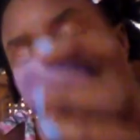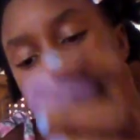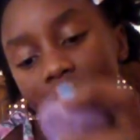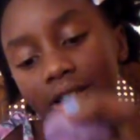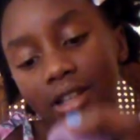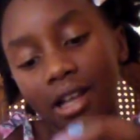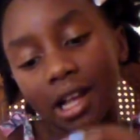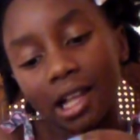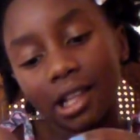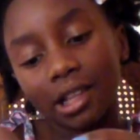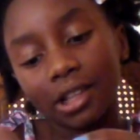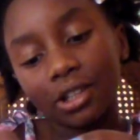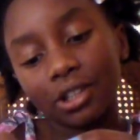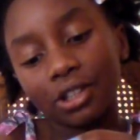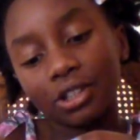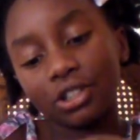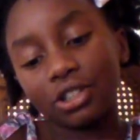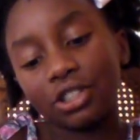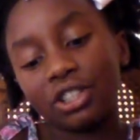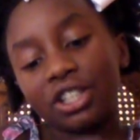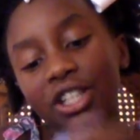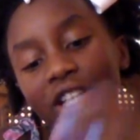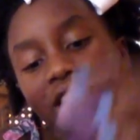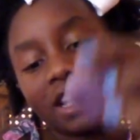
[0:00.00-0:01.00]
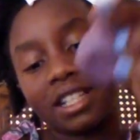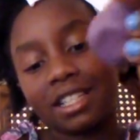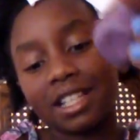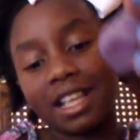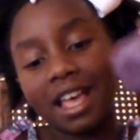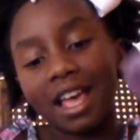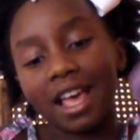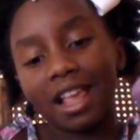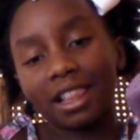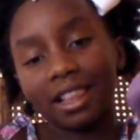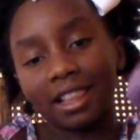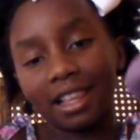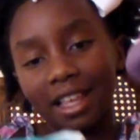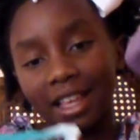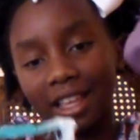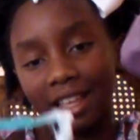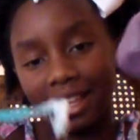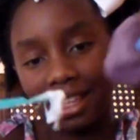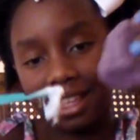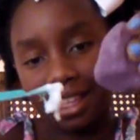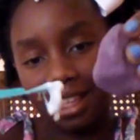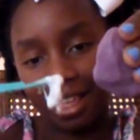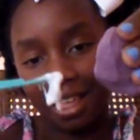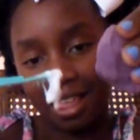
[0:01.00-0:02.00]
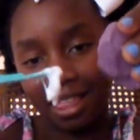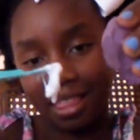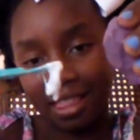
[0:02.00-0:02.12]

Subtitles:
does not look just like